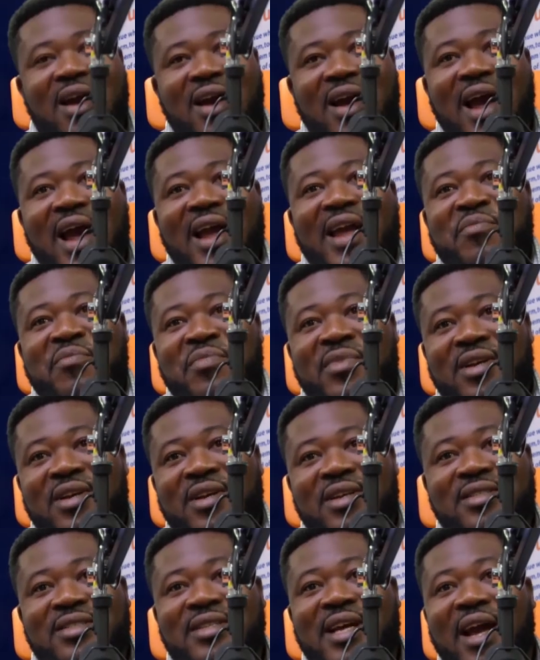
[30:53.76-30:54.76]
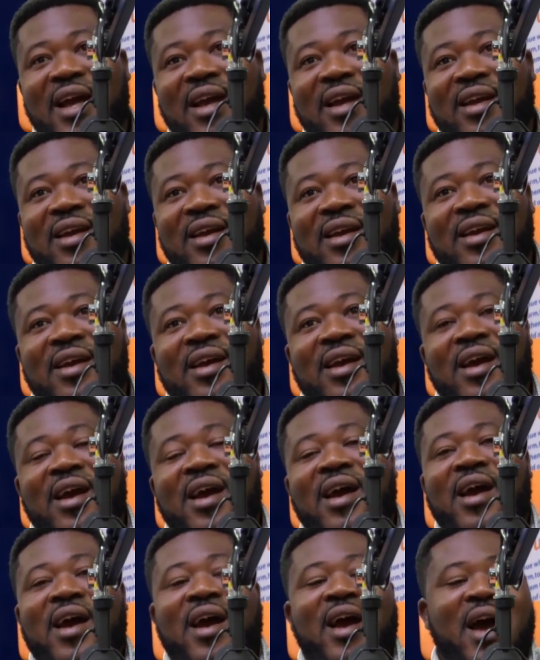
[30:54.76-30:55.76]
I am is time.
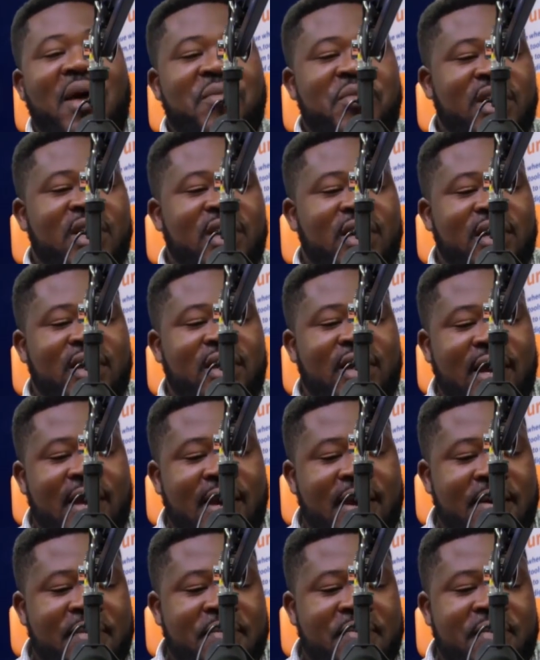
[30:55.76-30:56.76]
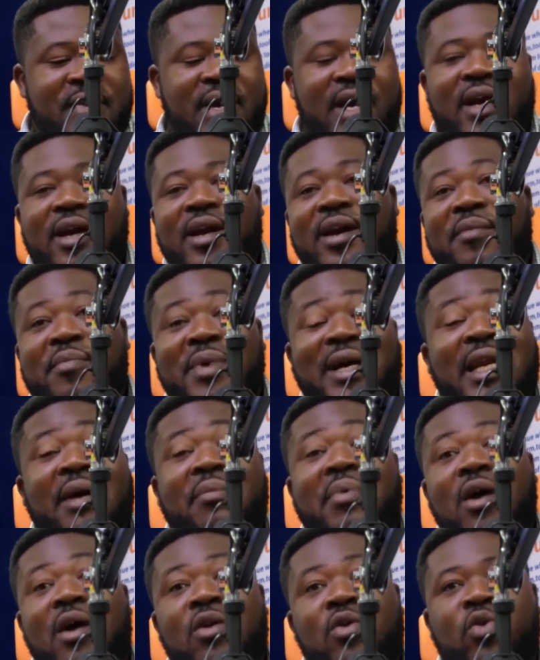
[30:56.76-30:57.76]
I mean,
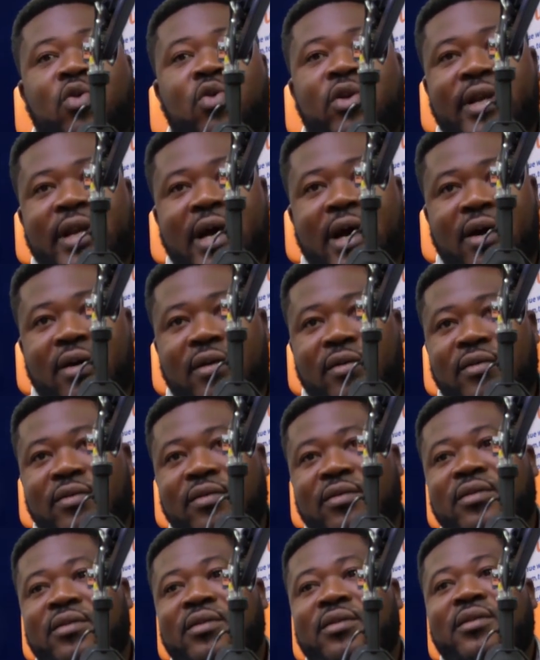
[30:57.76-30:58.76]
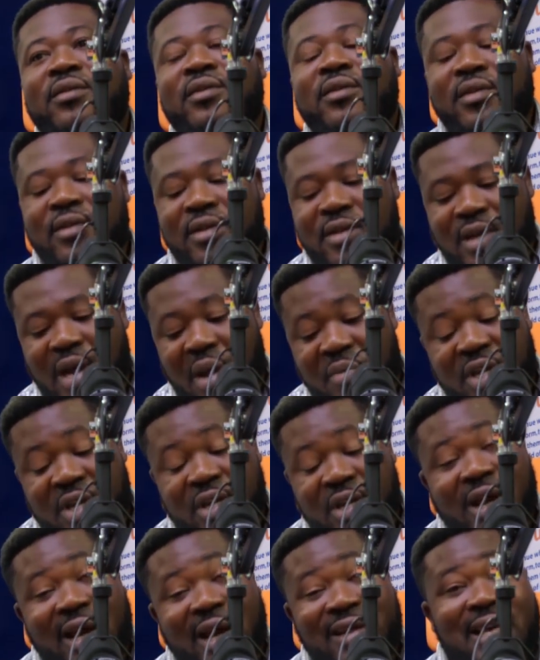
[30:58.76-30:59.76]
Patapaa cool it down. I
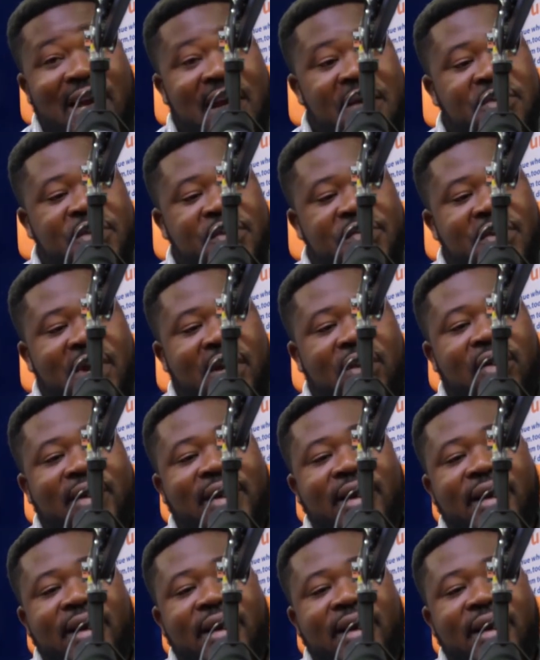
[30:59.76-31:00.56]
mean, at times if you are not